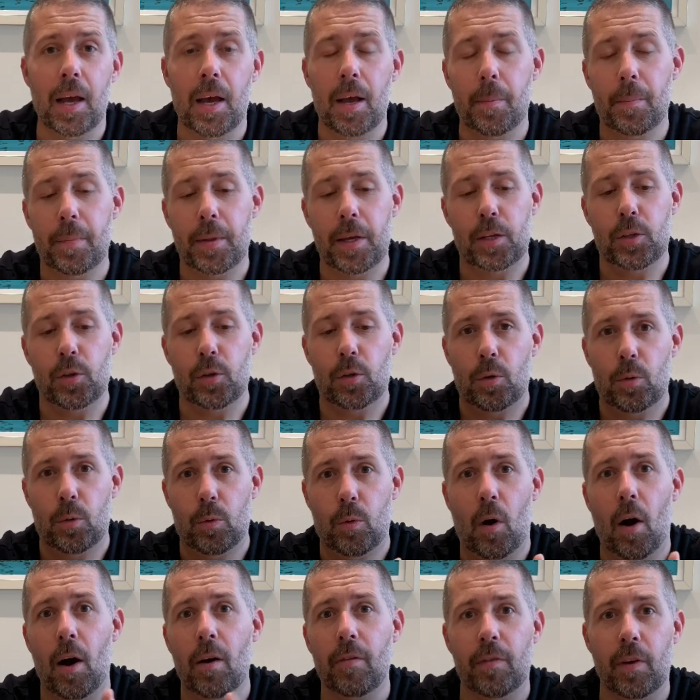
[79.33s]
They do
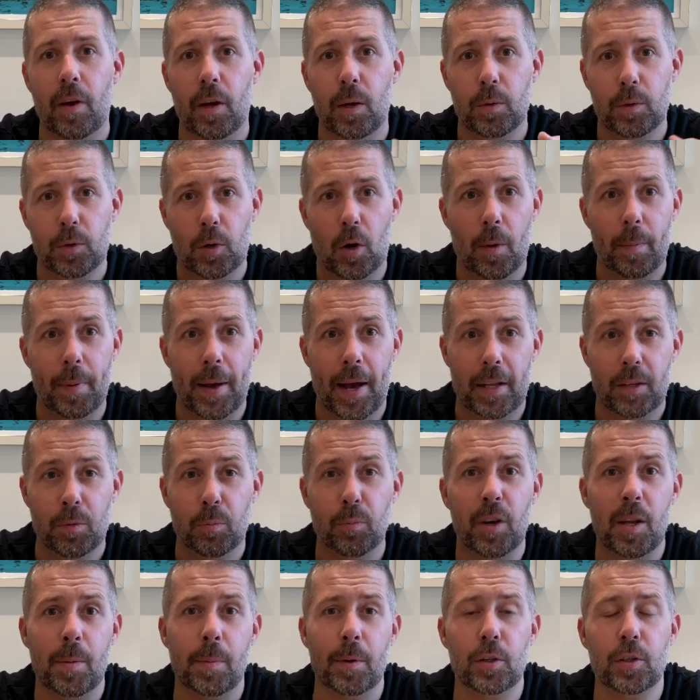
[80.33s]
iPhones, iPads,
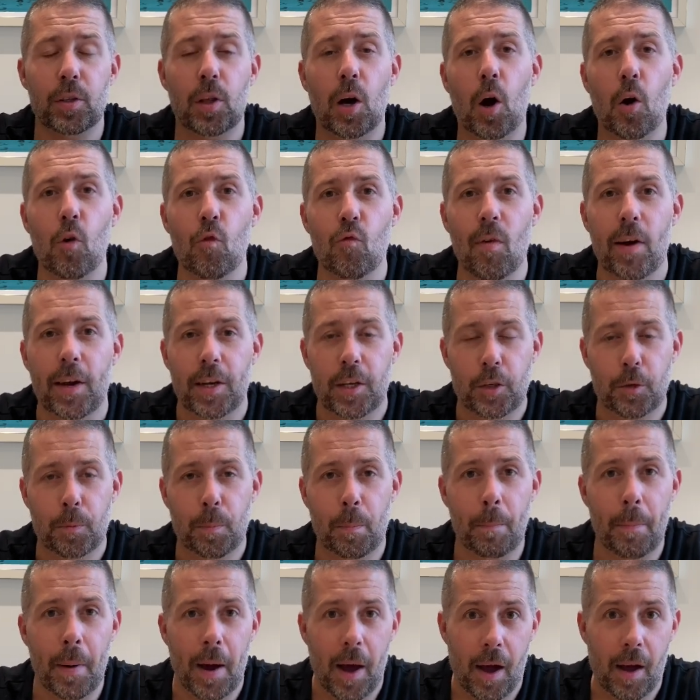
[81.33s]
pretty much the whole range,
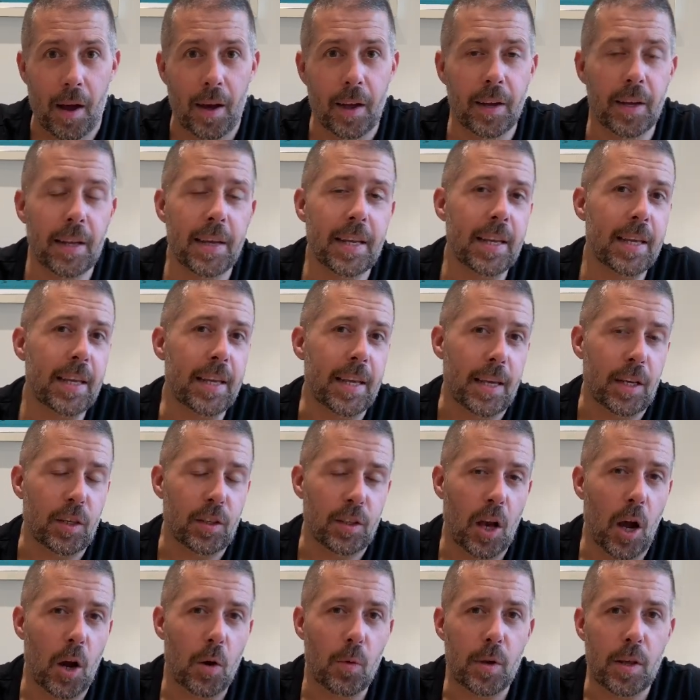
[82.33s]
but it's
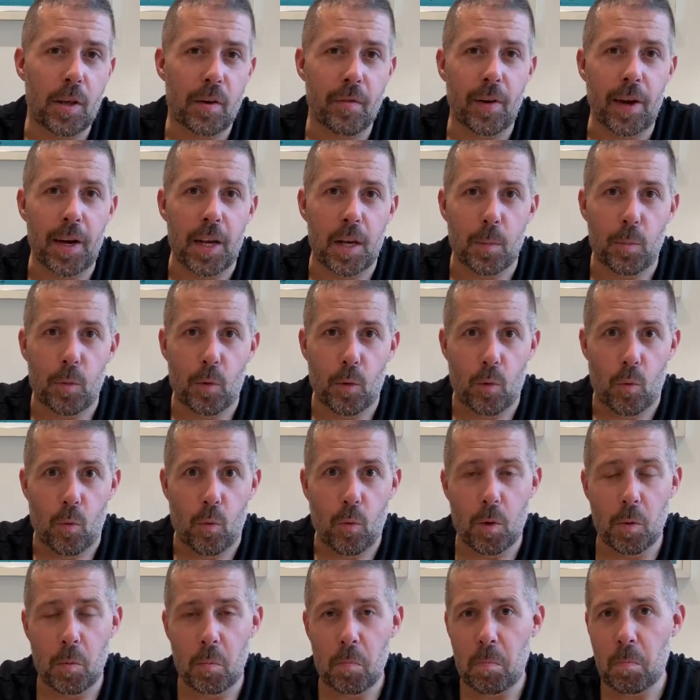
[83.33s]
only
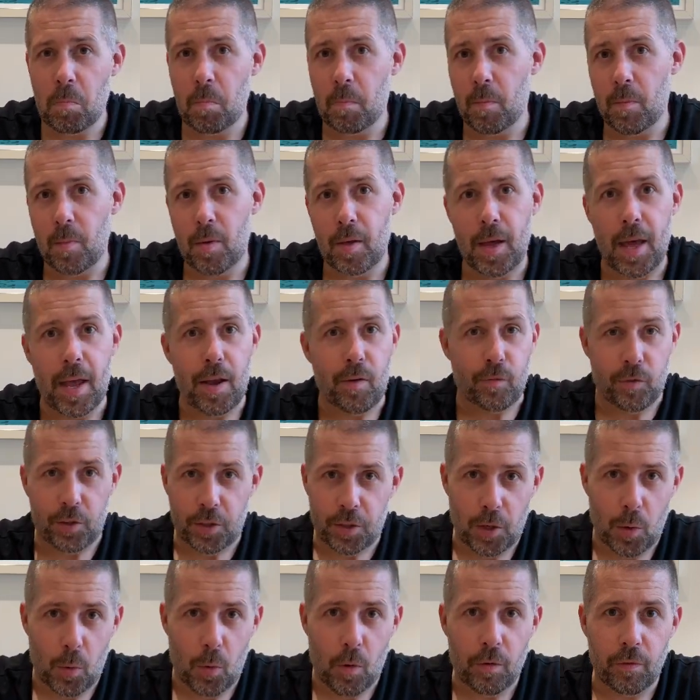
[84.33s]
available every
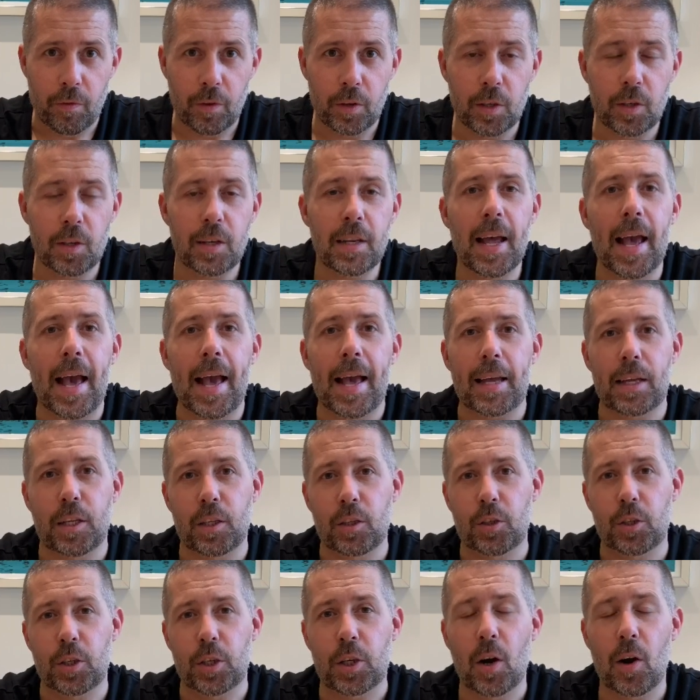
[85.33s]
so often,
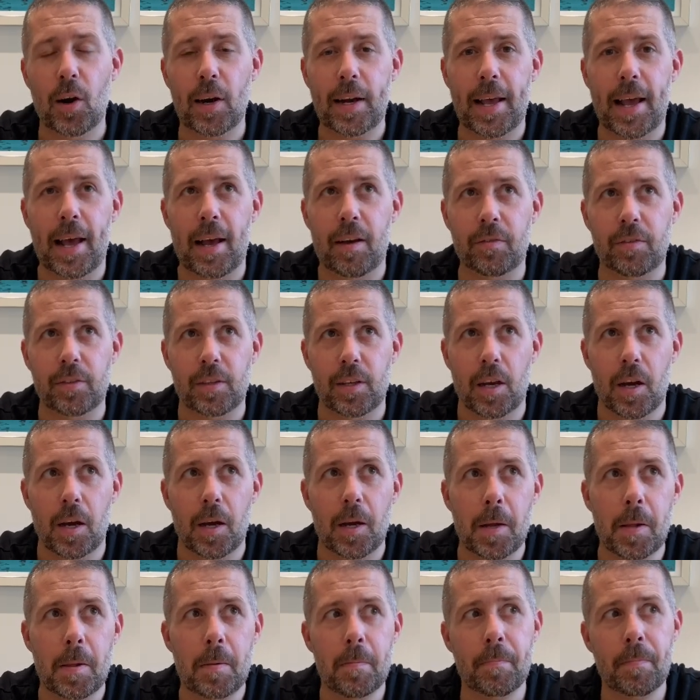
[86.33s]
and you kind of have to
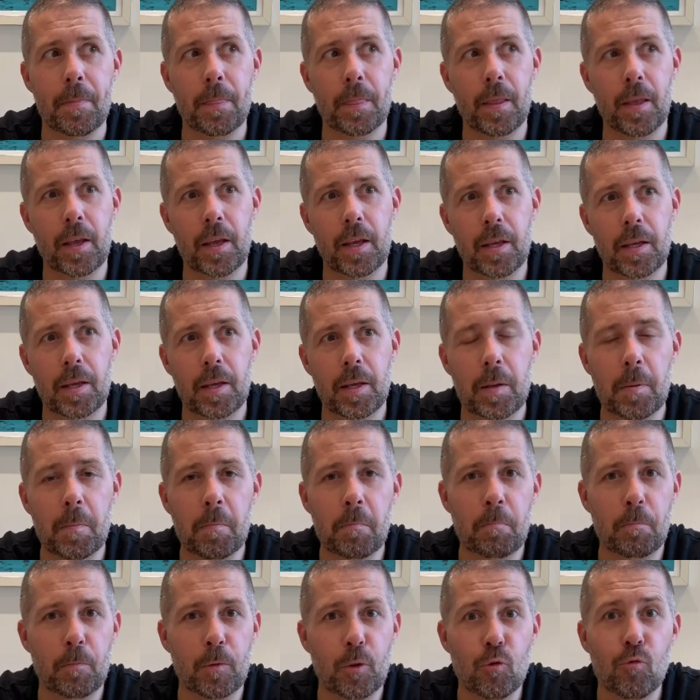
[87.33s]

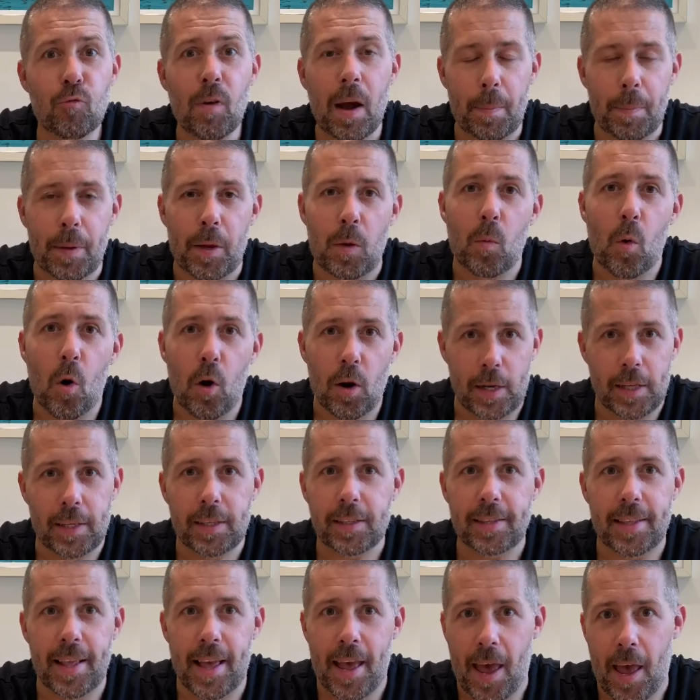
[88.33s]
grab it while
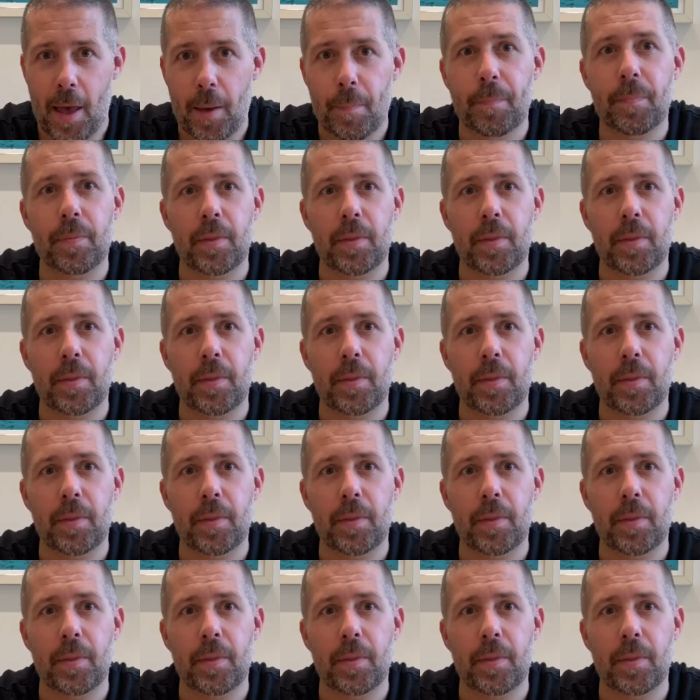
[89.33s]
it's there.